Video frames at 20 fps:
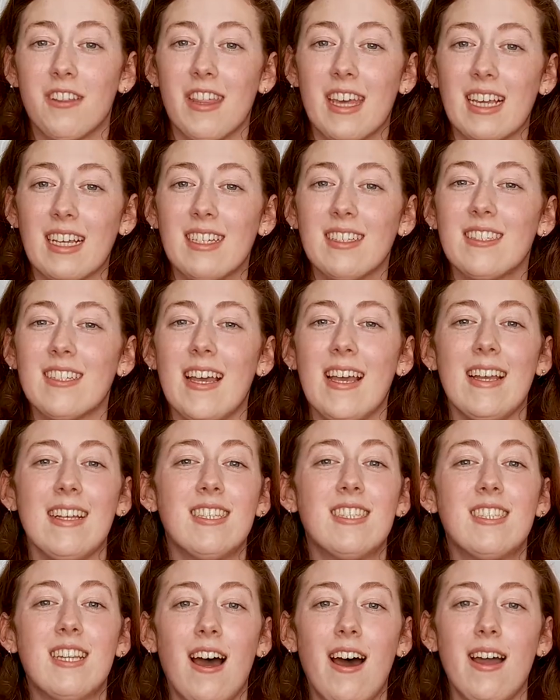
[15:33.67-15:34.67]
things, it is
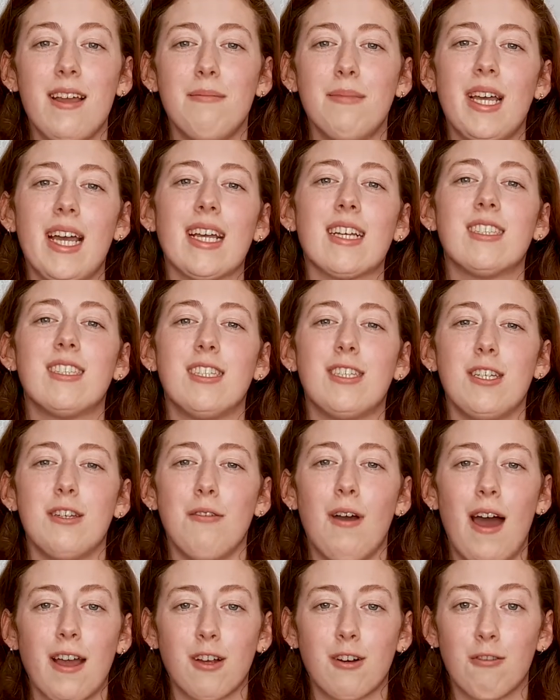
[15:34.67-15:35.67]
time next to do
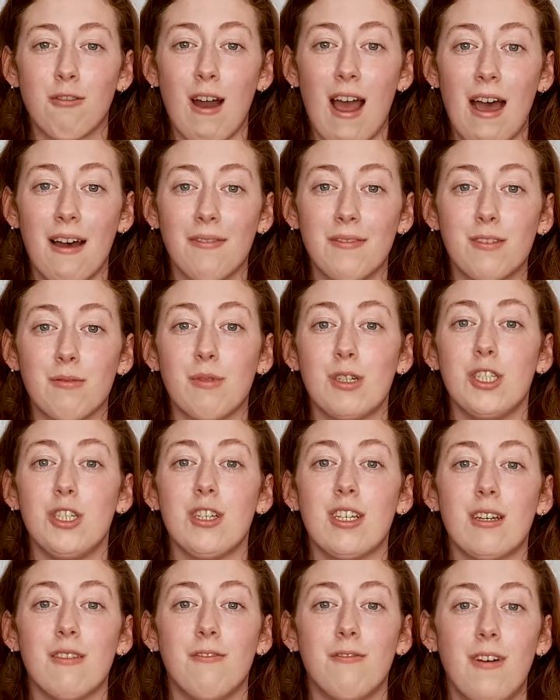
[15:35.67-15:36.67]
our craft, which you
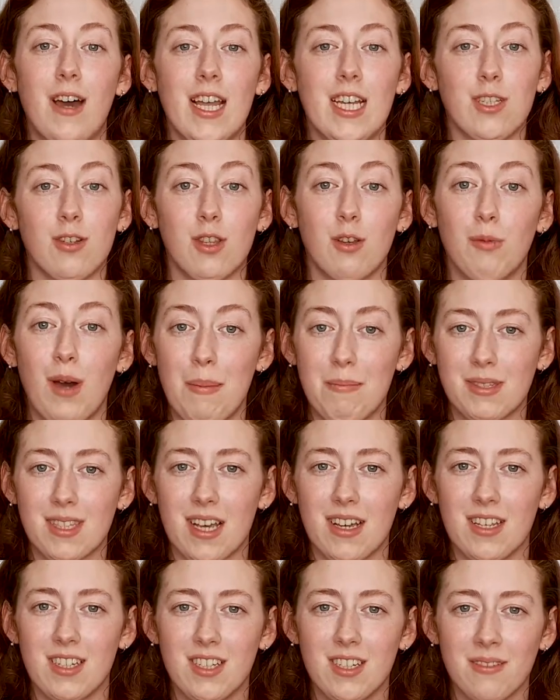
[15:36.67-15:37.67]
can find on the
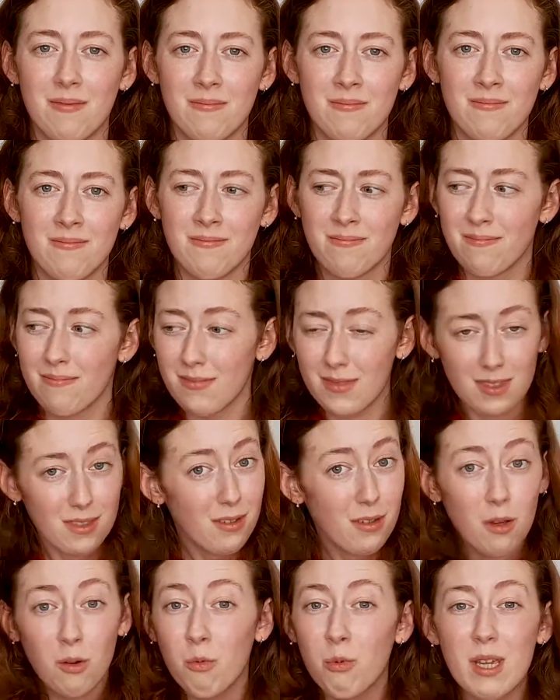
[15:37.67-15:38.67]
website.
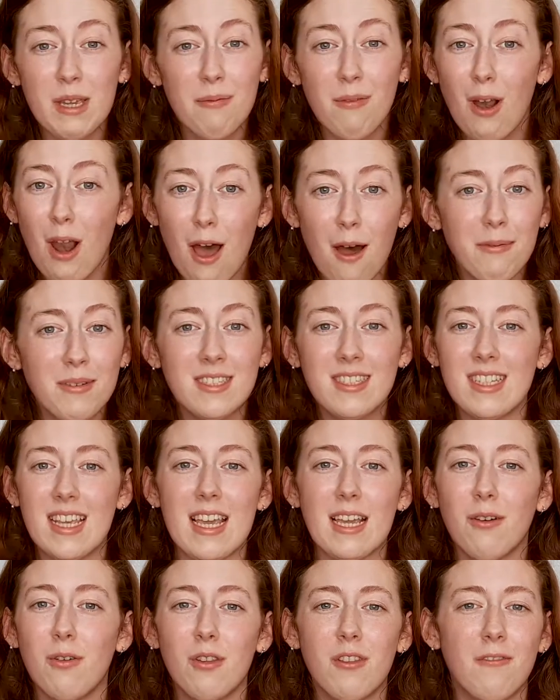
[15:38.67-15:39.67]
We've loved
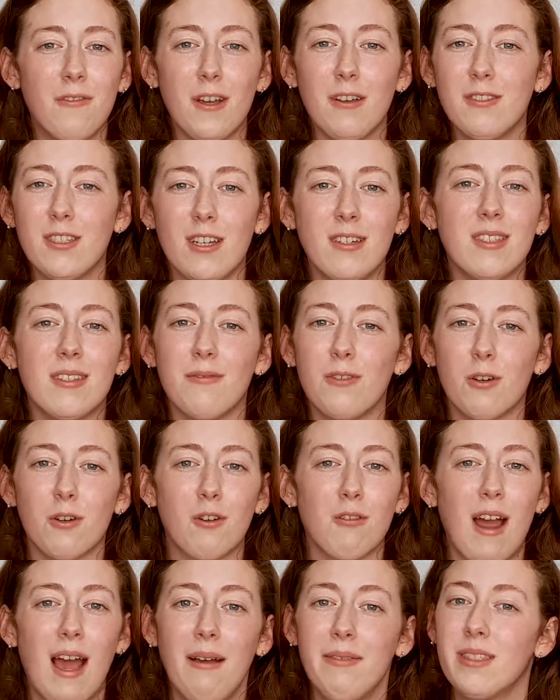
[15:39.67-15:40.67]
seeing all the photos of your
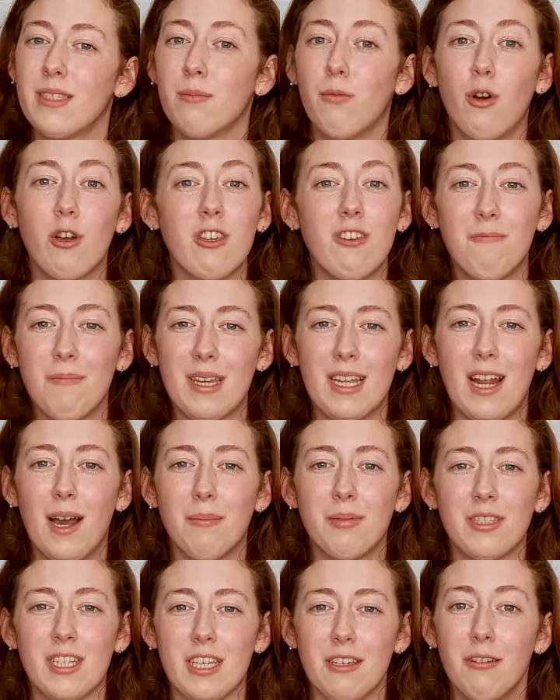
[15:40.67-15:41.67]
crafts and what you've been
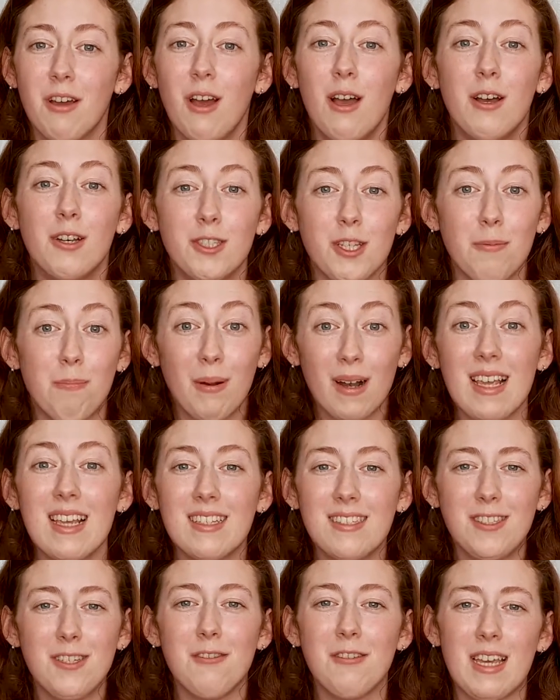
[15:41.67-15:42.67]
up to, so
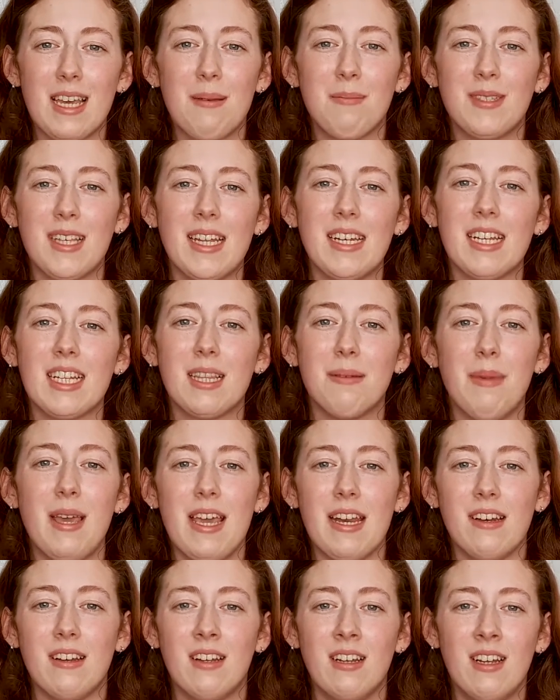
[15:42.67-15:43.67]
please do keep sending them
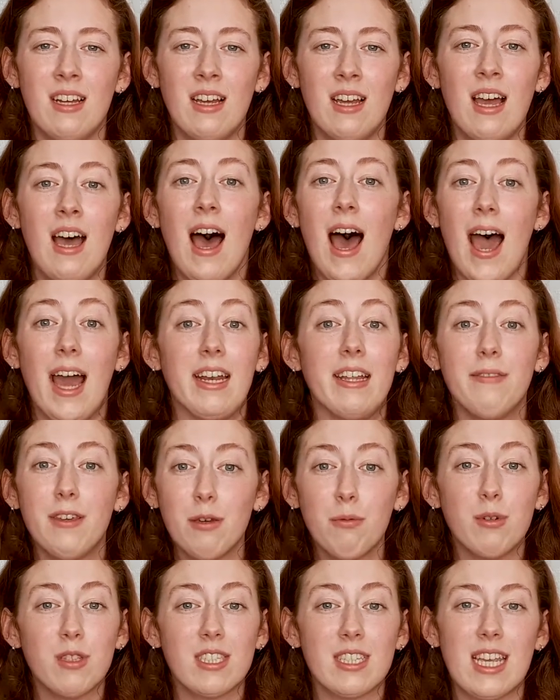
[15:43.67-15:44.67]
in. And if
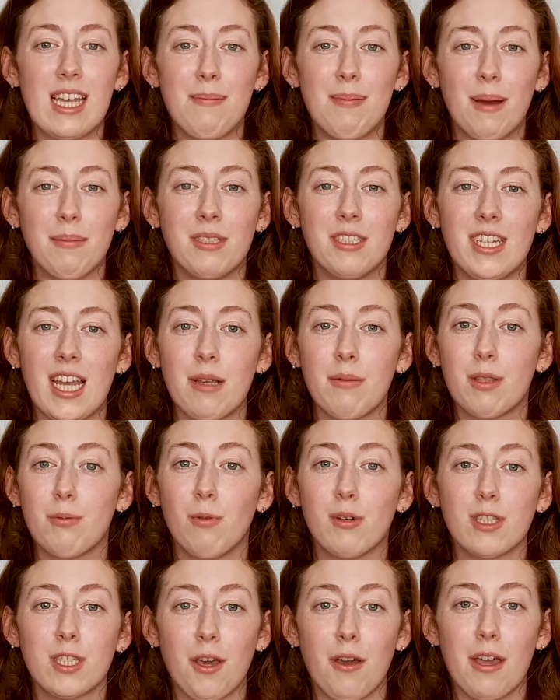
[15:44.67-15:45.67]
you want to keep up to date with
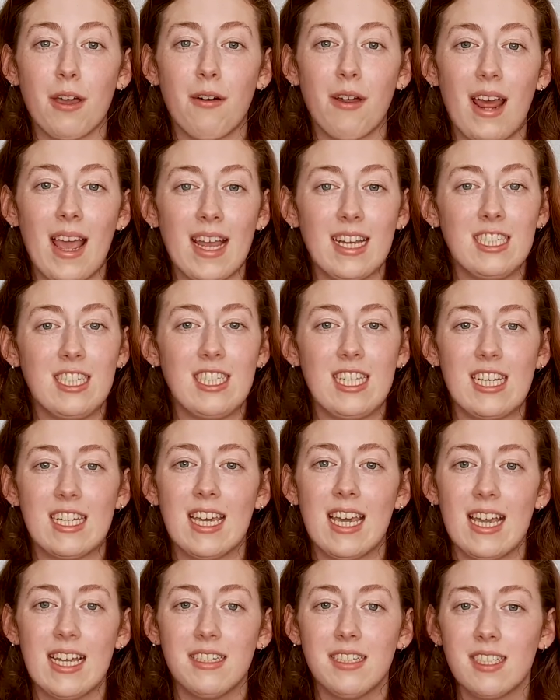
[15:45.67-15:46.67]
what's going on at HT
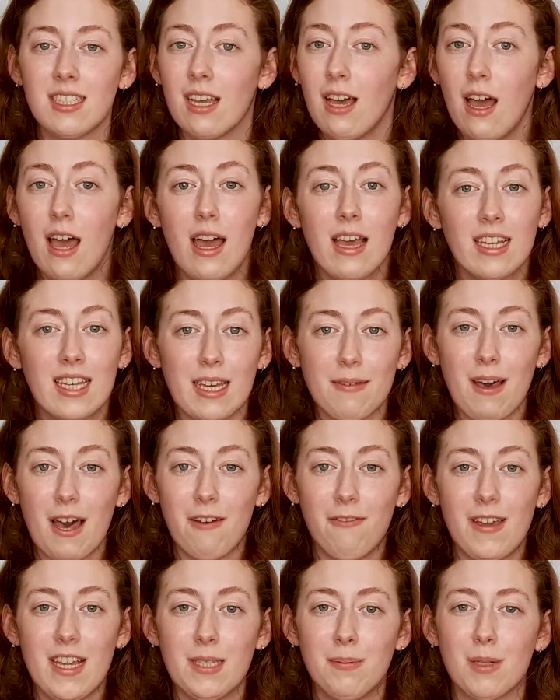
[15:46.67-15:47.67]
Kids, give our
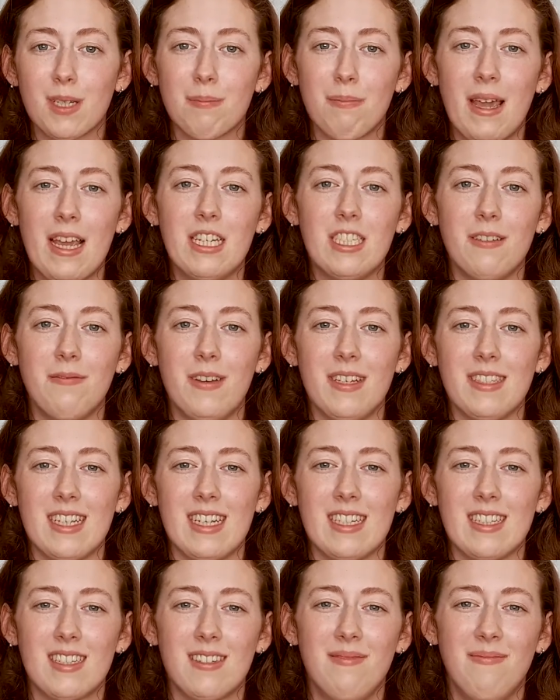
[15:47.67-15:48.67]
Facebook page a visit.